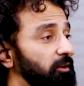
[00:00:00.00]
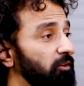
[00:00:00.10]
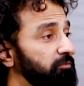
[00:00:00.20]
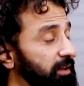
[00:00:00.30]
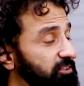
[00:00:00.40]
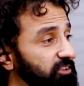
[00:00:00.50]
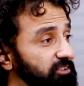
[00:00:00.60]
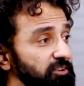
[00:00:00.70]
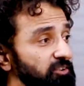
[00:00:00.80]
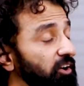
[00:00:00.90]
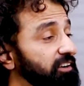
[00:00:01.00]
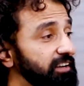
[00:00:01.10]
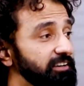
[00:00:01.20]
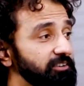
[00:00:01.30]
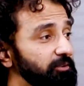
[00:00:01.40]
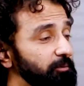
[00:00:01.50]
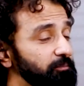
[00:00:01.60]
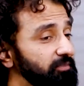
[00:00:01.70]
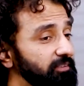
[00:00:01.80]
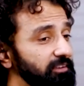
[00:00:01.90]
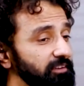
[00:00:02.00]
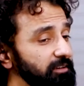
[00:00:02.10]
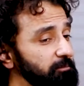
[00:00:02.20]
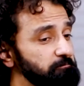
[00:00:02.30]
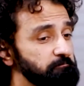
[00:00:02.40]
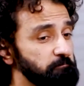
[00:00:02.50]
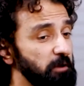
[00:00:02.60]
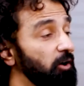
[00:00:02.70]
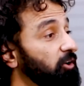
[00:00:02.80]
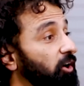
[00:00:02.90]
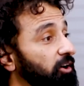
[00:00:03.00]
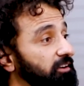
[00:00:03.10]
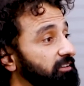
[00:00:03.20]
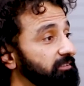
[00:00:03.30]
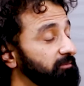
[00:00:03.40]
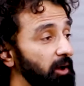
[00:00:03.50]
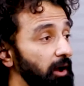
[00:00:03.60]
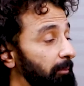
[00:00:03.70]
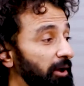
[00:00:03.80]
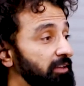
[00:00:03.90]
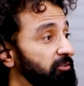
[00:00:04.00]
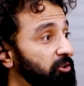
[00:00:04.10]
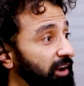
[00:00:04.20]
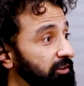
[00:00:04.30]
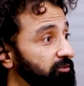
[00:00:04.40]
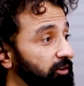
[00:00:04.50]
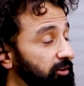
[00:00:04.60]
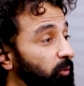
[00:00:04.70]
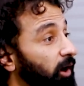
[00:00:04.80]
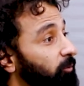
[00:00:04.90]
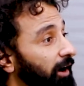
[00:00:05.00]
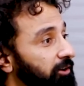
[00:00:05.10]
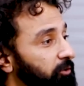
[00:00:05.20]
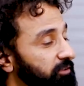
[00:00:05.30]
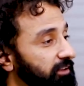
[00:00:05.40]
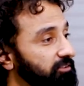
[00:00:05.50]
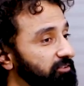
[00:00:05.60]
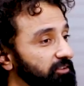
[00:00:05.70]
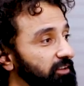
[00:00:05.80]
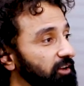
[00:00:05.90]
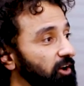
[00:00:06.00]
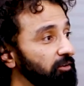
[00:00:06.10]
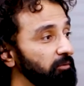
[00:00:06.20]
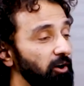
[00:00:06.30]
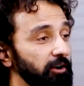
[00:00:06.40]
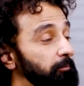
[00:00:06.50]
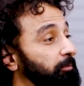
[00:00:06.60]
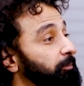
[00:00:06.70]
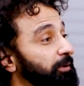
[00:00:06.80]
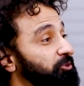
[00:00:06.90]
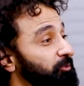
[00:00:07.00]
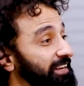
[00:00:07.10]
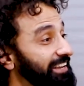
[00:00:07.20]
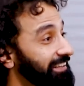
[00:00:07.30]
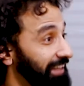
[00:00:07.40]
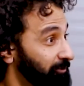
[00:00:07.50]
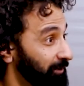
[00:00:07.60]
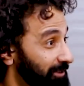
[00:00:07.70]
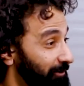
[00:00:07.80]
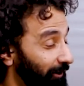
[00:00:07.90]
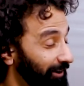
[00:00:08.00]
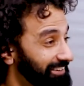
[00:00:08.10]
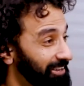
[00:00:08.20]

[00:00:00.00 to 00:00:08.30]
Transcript: of pictures or content. How long am I giving you rights for worldwide usage? Or in perpetuity, that's what they want